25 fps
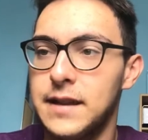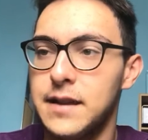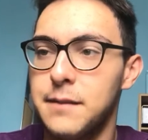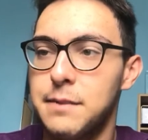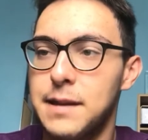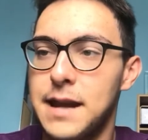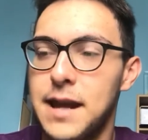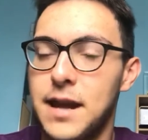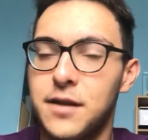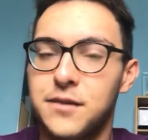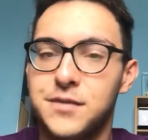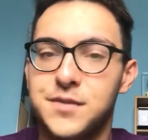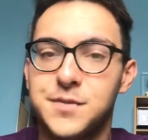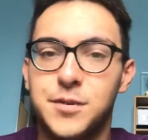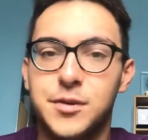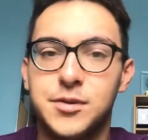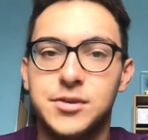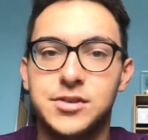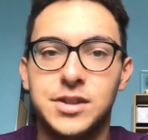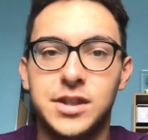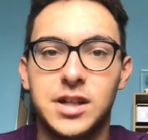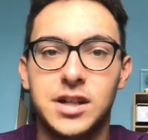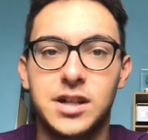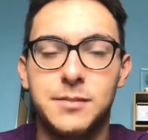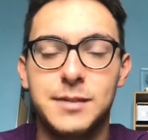in the playoff
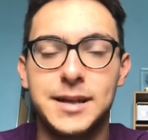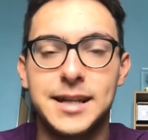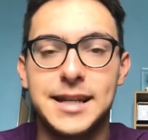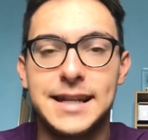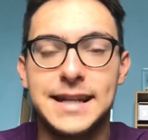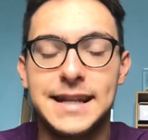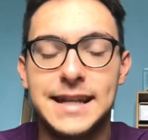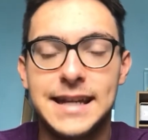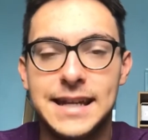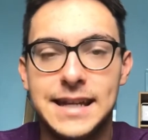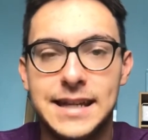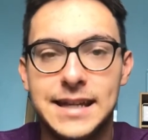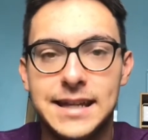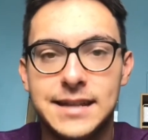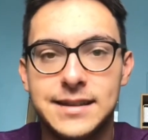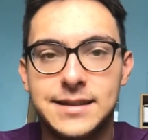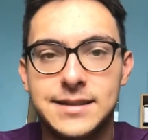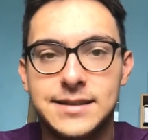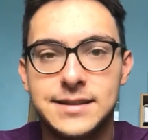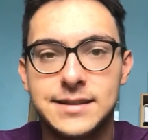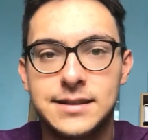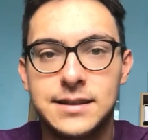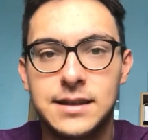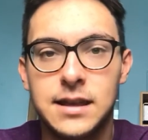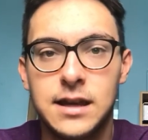spots are going to be
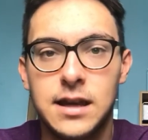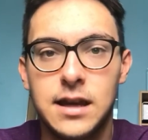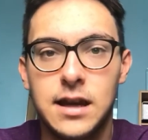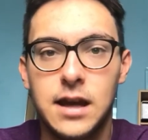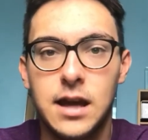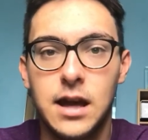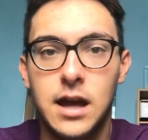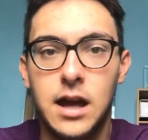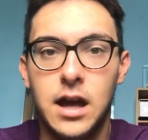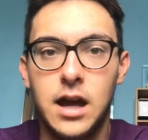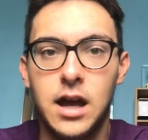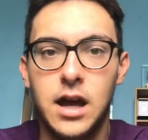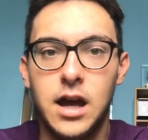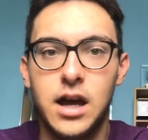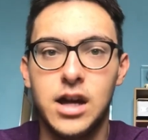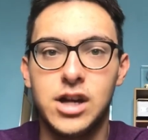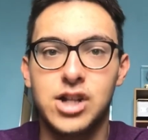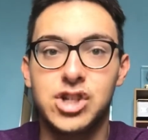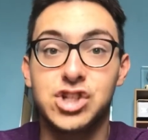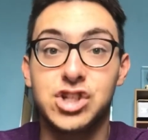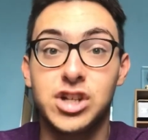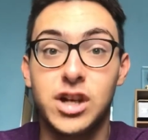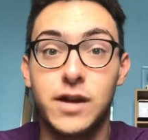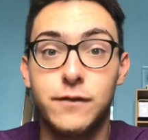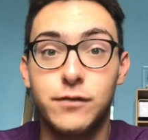Leeds,
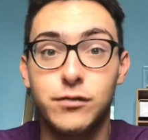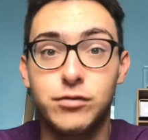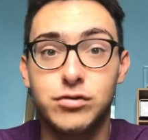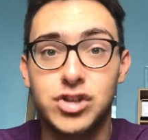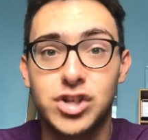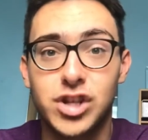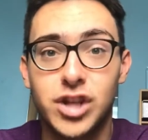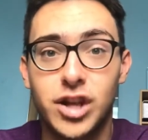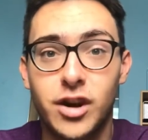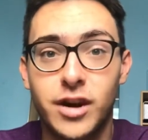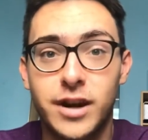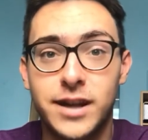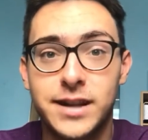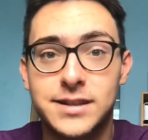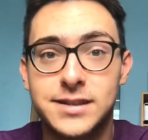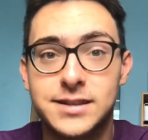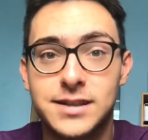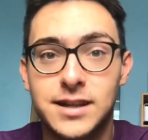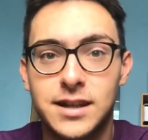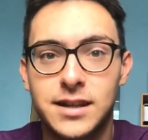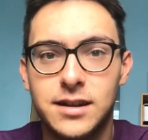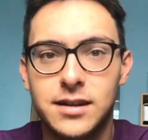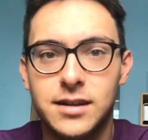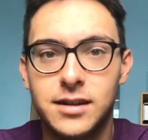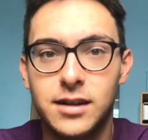Sheffield
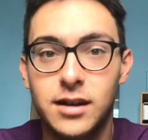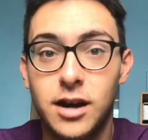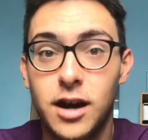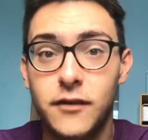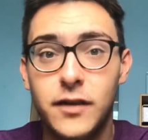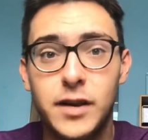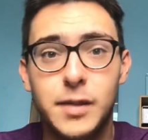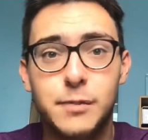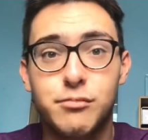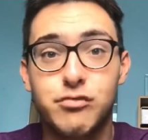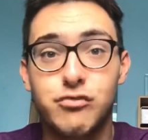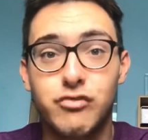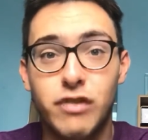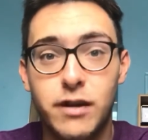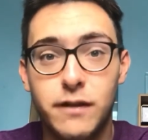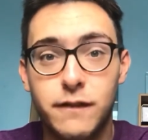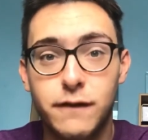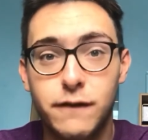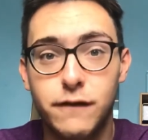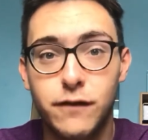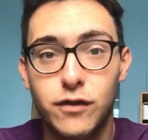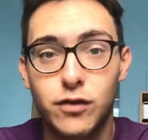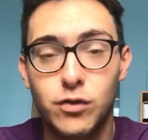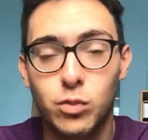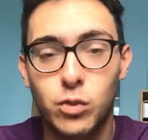United, I think
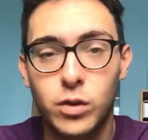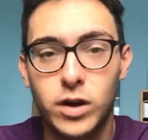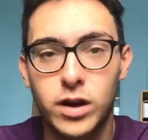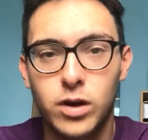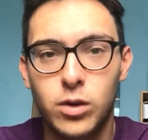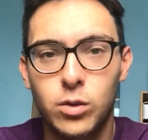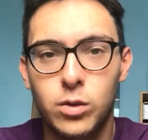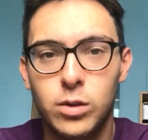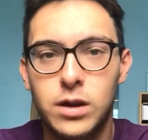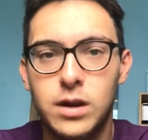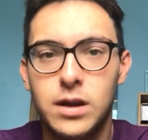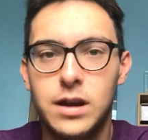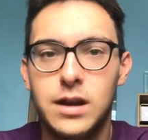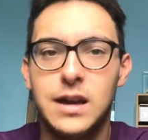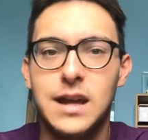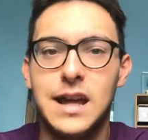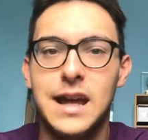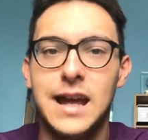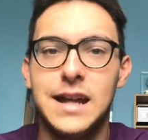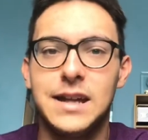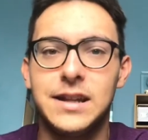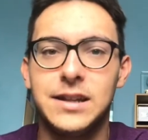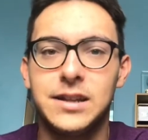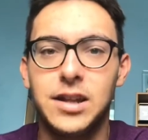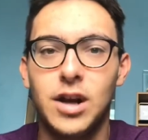Brentford will,
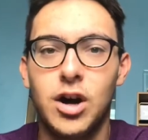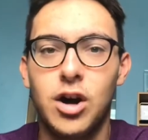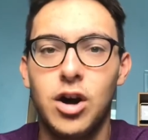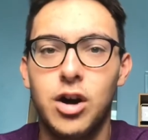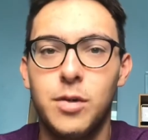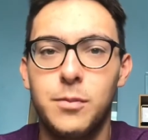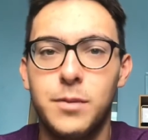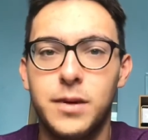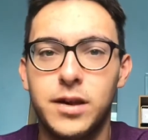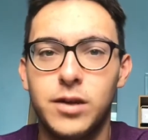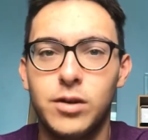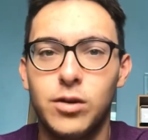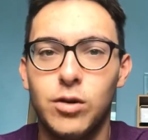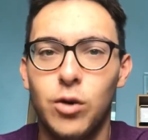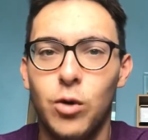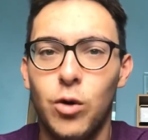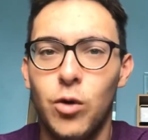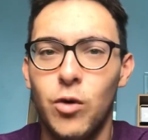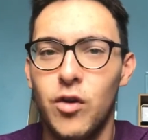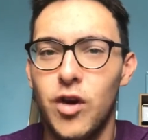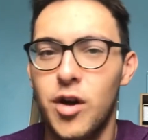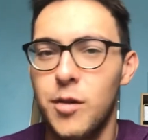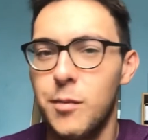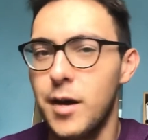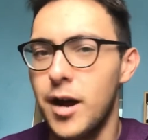and Derby.
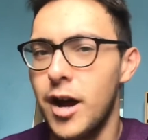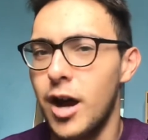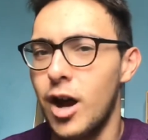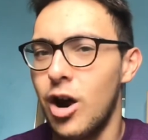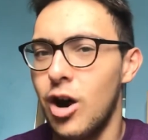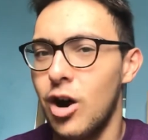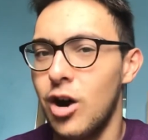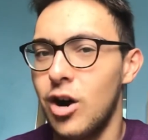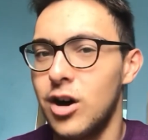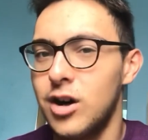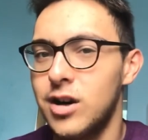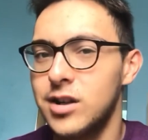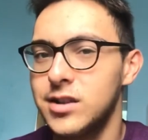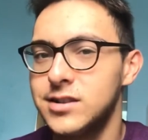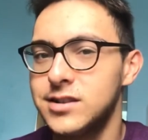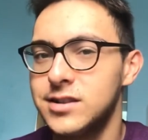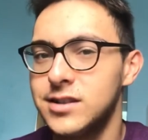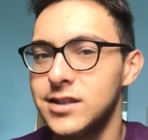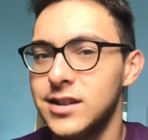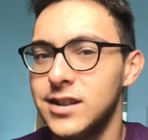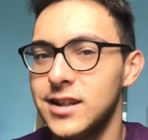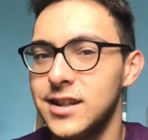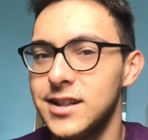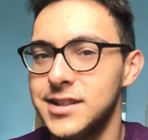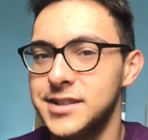Although my
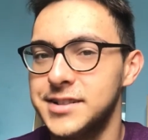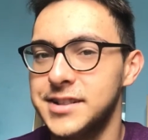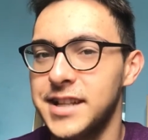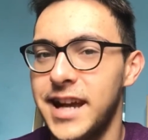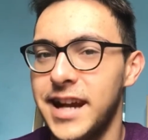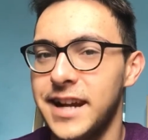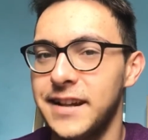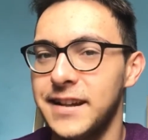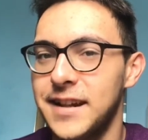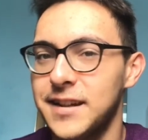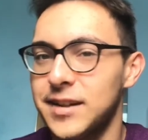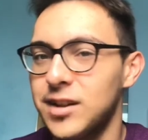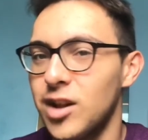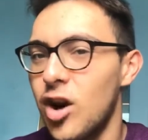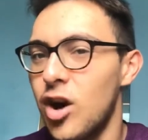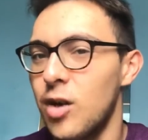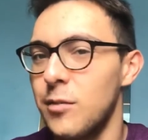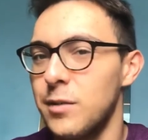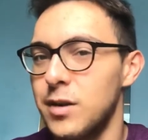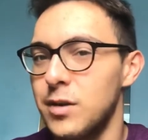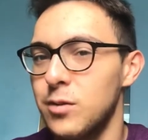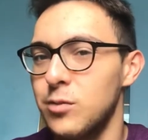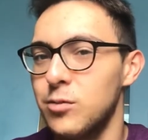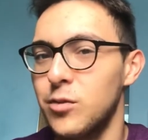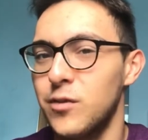heart is saying that
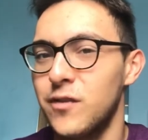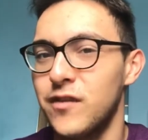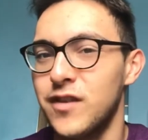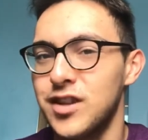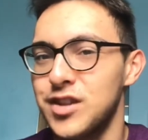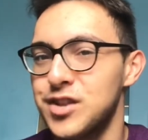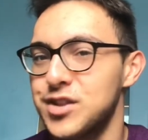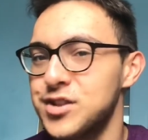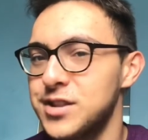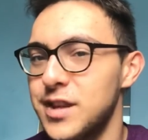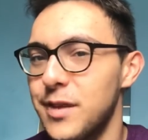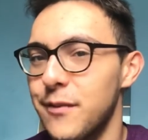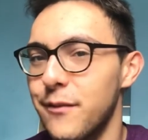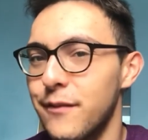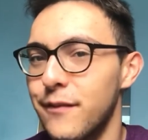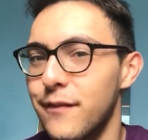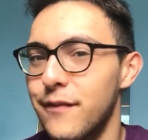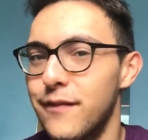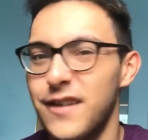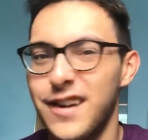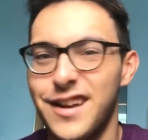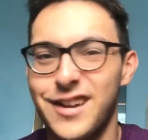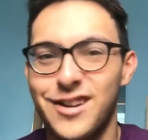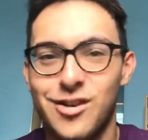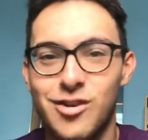Derby will finish
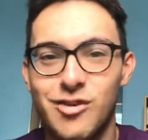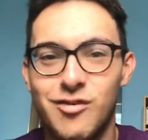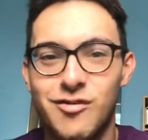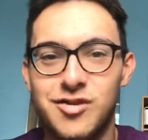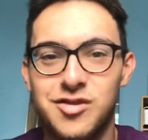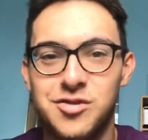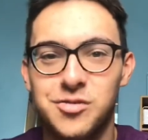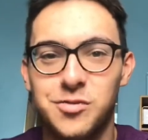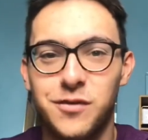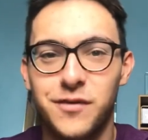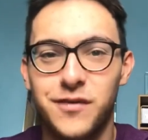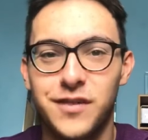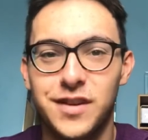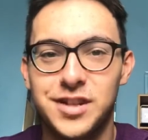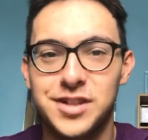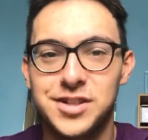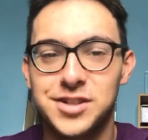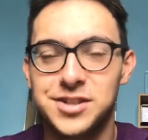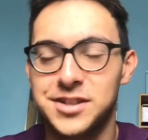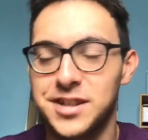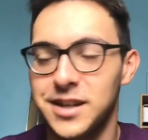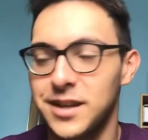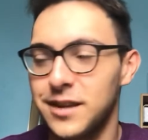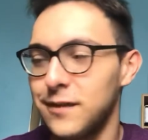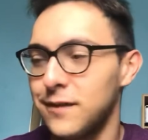7th and Norwich will
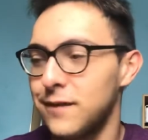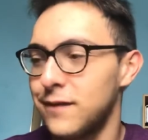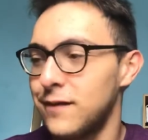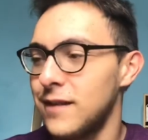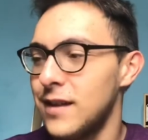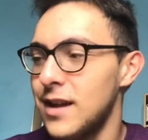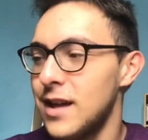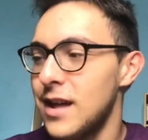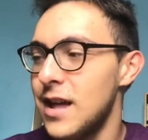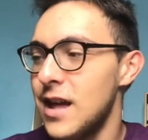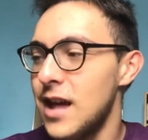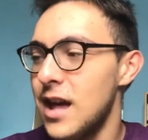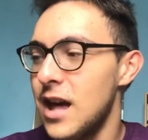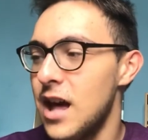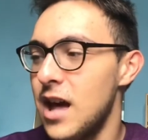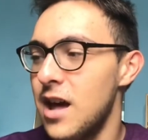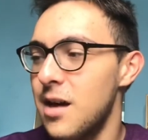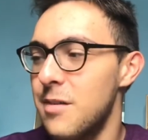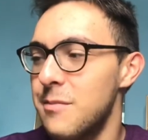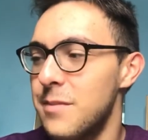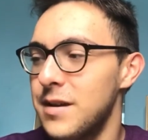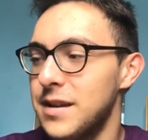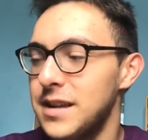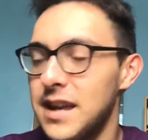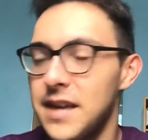finish
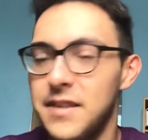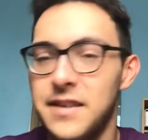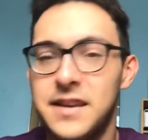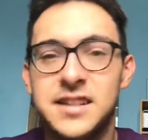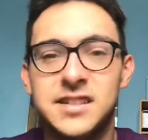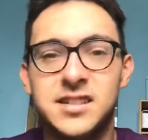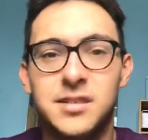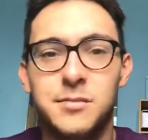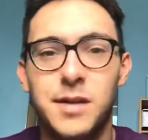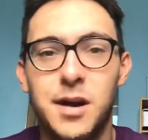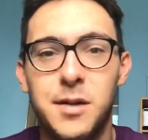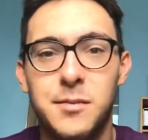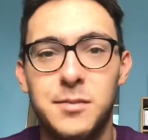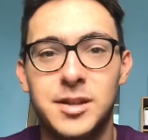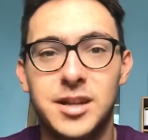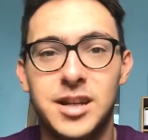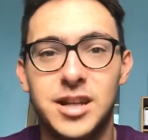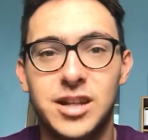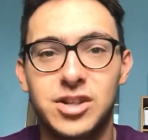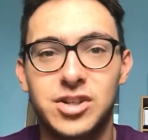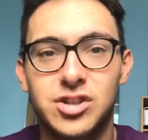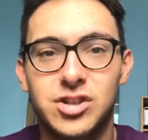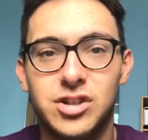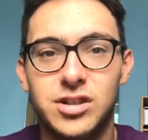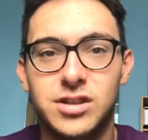6th. But yeah, these are my
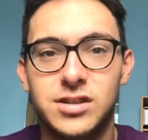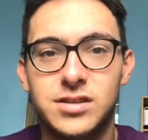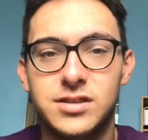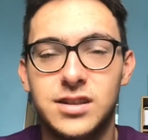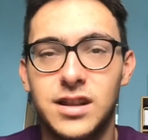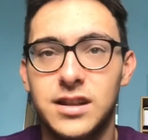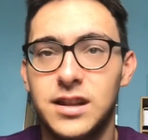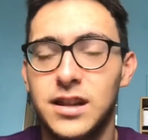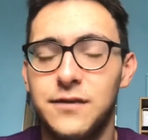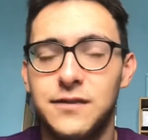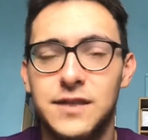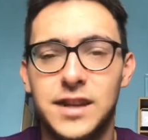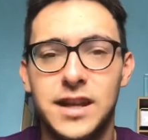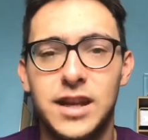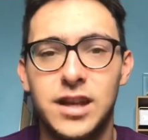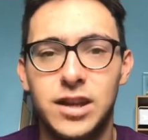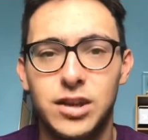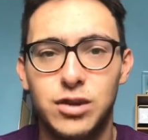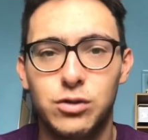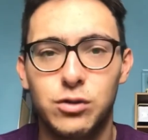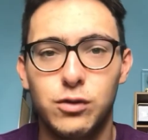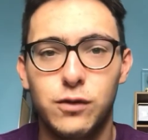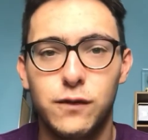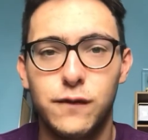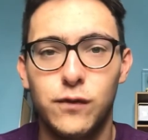predictions. I'd love to hear
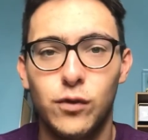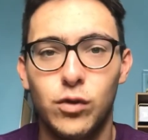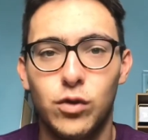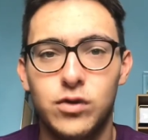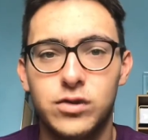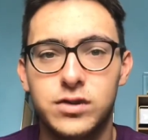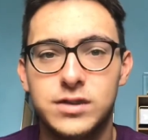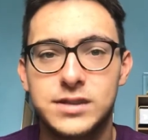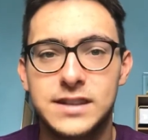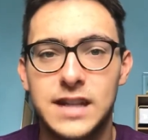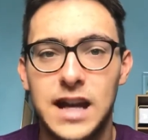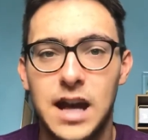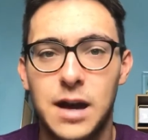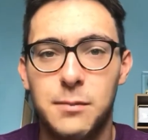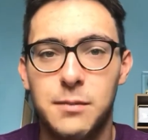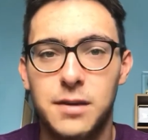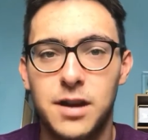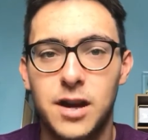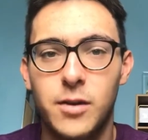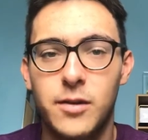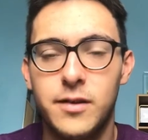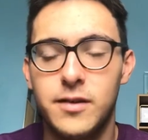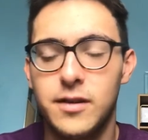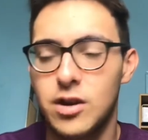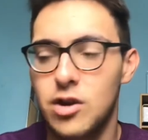your thoughts down
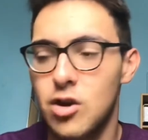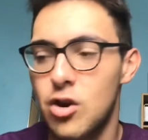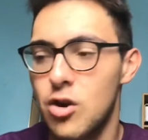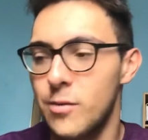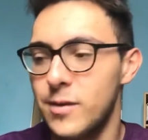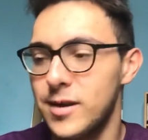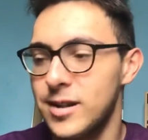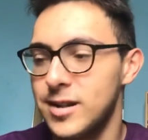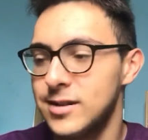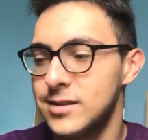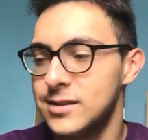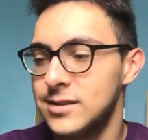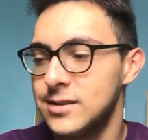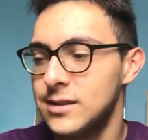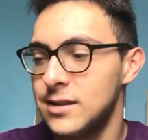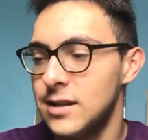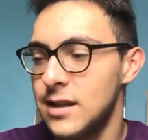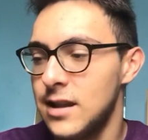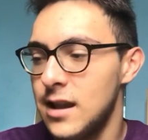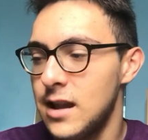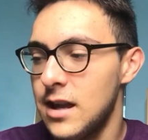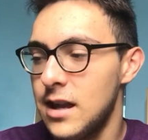below in the comments.